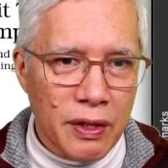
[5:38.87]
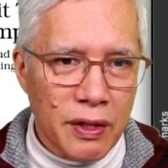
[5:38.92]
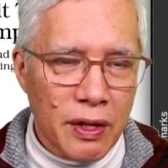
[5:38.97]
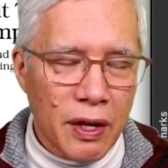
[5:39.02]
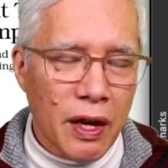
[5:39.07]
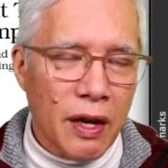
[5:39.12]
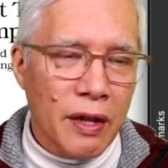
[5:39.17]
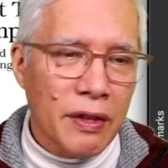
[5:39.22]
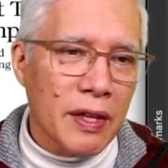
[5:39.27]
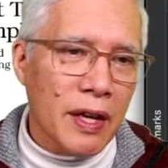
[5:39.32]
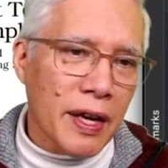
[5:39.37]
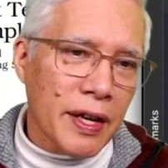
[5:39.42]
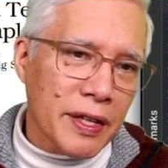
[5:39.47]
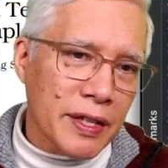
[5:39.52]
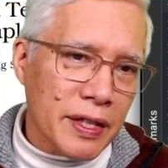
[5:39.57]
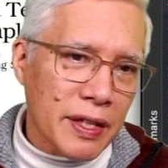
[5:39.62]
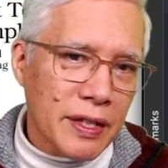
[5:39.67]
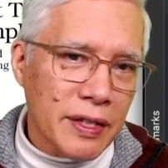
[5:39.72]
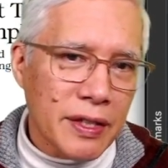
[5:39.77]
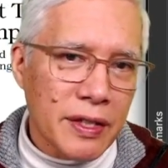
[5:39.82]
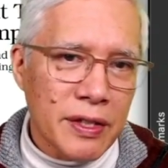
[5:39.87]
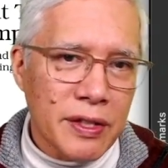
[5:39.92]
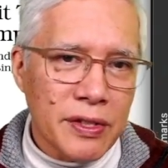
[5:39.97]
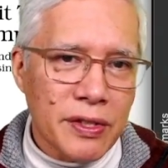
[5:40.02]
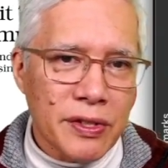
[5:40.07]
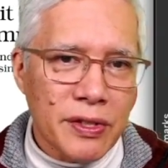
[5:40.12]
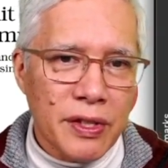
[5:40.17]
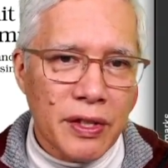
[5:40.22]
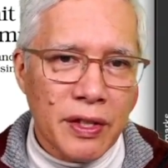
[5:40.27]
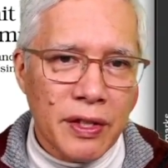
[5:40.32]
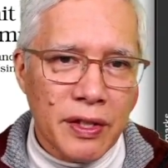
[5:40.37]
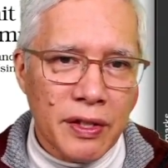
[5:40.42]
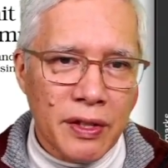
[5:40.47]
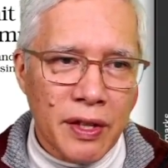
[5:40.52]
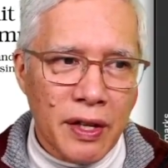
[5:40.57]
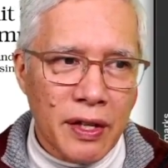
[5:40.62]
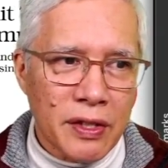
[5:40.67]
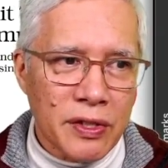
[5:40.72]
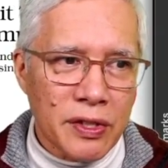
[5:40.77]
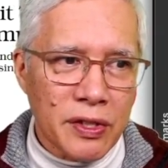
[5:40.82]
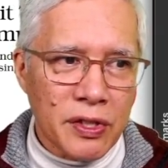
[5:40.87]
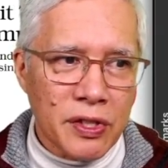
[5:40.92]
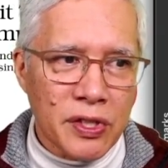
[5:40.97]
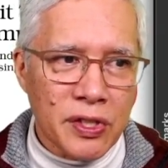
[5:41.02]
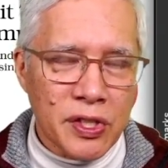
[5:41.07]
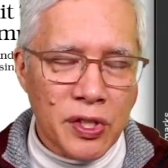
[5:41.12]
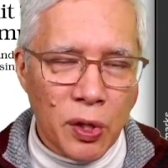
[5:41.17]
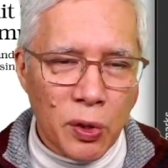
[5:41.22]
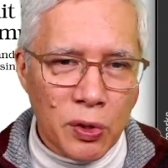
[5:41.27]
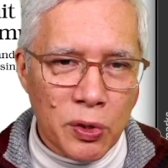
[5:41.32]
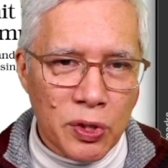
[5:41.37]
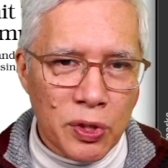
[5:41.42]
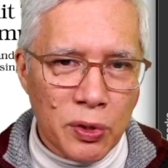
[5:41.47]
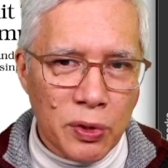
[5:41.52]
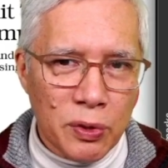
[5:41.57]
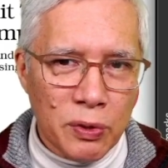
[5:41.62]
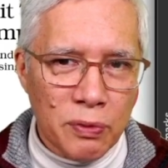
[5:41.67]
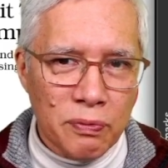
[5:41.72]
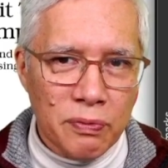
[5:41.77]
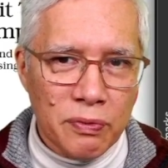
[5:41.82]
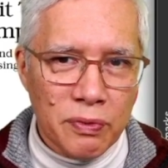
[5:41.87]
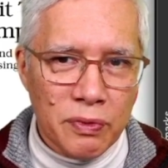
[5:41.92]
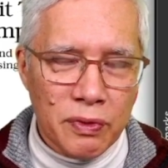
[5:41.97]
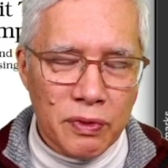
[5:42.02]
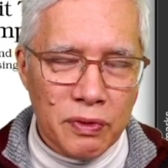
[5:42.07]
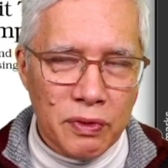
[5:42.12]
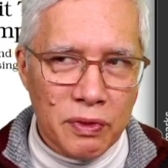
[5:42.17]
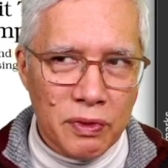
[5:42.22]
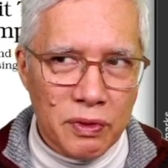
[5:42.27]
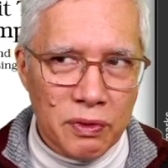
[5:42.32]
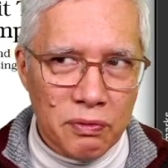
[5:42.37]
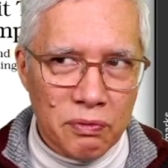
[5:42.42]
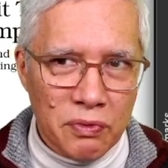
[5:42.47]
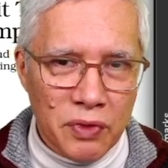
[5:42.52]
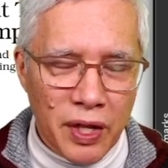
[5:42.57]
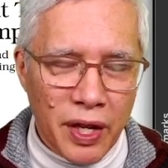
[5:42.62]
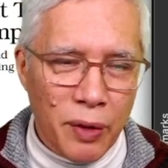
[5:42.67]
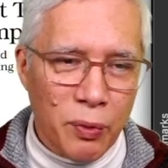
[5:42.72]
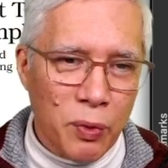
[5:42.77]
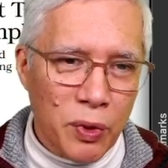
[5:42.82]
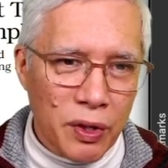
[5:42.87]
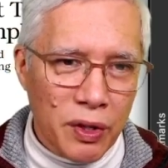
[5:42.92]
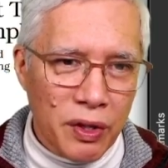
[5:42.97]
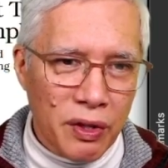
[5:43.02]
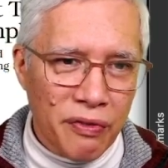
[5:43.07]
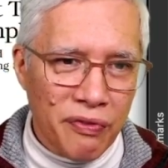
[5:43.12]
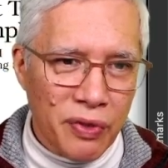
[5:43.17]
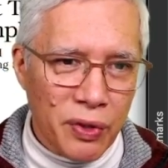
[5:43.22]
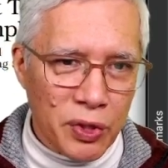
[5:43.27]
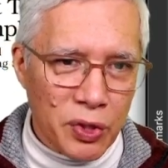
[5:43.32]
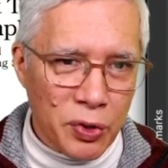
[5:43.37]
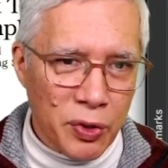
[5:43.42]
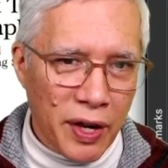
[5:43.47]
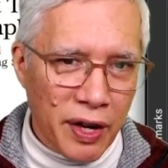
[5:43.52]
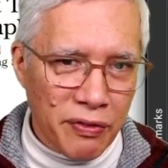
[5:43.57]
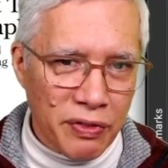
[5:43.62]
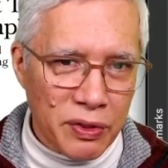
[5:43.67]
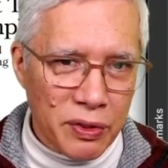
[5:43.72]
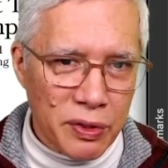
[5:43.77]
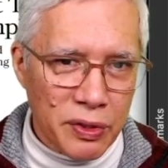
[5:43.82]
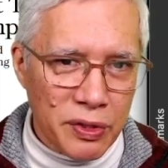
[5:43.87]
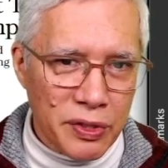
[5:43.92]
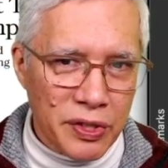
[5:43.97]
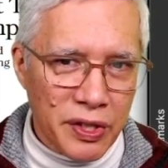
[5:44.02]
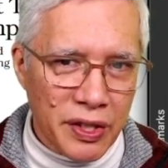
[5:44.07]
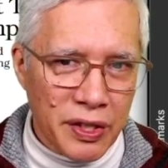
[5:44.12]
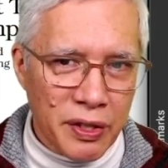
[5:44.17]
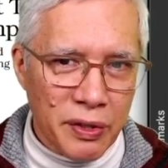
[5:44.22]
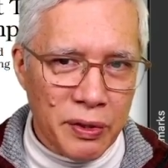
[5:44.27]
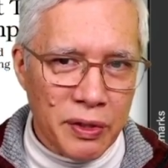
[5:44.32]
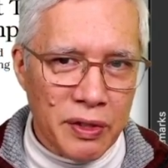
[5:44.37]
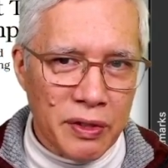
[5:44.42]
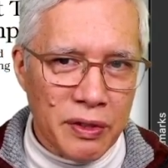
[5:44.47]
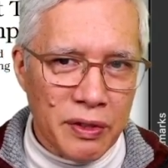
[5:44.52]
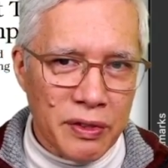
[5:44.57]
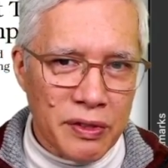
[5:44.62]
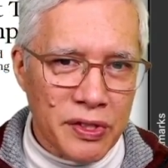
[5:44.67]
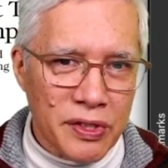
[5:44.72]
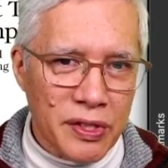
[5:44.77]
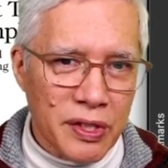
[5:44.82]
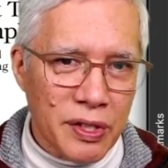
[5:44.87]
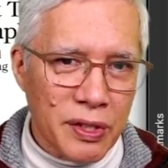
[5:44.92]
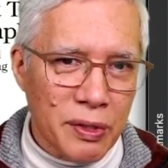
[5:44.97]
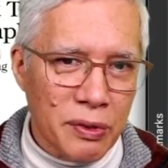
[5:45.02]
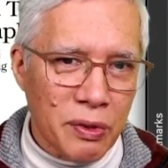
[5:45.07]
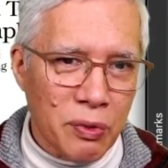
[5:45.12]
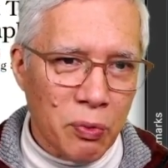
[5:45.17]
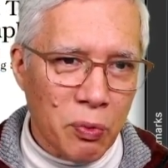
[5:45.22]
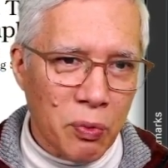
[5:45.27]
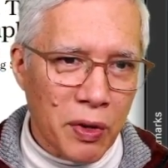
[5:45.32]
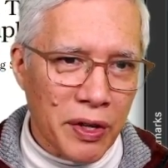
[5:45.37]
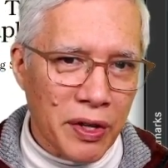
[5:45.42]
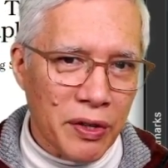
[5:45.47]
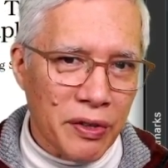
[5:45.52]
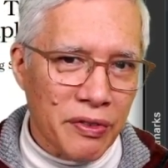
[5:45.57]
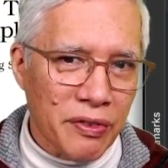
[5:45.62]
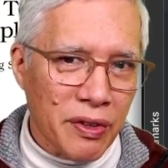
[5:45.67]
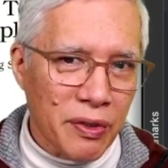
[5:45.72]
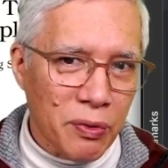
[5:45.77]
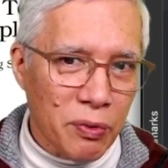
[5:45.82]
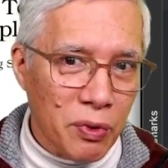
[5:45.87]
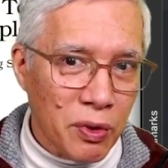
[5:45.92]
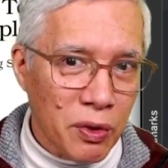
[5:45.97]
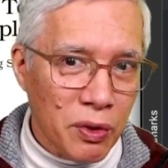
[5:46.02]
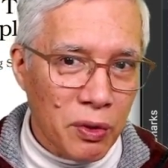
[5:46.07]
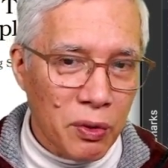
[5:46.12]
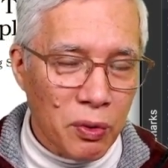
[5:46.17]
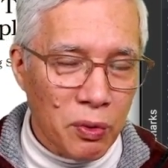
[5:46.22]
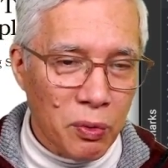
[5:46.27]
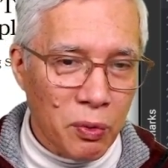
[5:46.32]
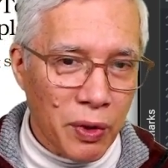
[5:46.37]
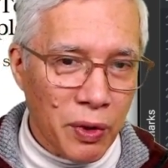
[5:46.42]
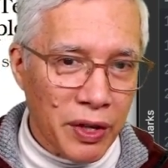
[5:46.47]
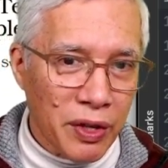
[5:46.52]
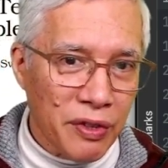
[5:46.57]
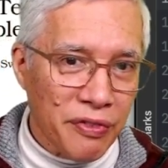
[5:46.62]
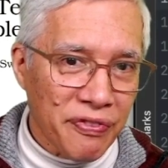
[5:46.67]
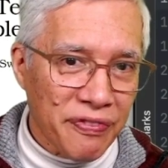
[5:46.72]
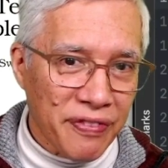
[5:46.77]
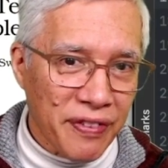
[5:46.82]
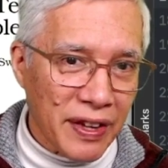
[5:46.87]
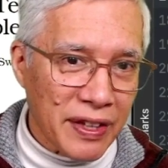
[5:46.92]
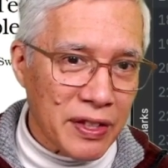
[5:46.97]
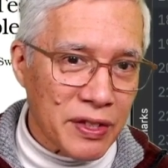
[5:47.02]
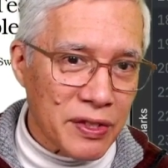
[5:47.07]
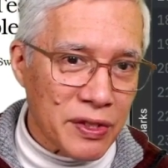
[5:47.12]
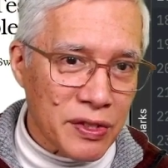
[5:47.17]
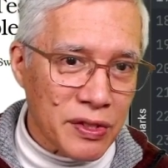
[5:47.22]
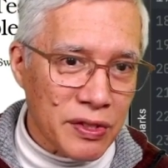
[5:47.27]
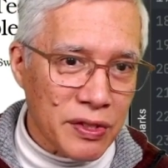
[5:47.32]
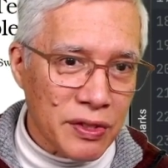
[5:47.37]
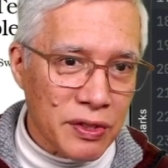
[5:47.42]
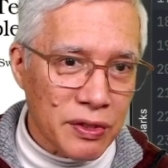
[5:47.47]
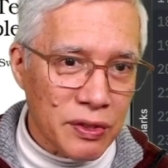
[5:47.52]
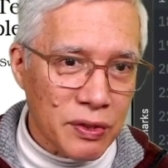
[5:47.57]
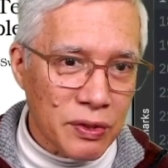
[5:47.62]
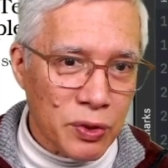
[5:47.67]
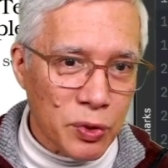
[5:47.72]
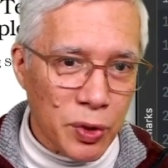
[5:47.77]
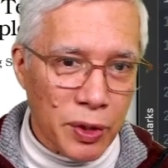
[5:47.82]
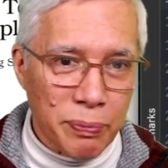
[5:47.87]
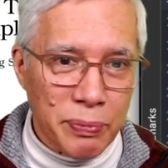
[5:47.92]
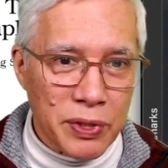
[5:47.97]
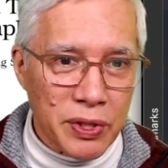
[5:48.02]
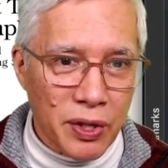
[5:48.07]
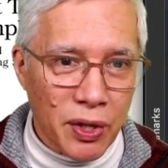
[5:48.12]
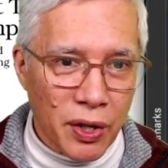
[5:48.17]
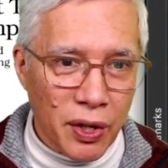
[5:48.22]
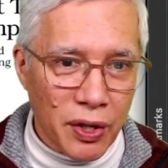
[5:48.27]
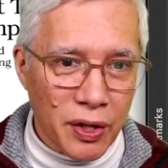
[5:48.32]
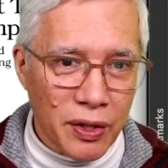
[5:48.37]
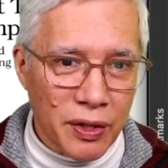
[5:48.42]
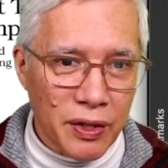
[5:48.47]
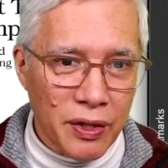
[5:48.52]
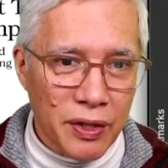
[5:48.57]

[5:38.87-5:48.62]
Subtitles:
The idea is that it's a social network for travelers, and you can see what your friends' trips are.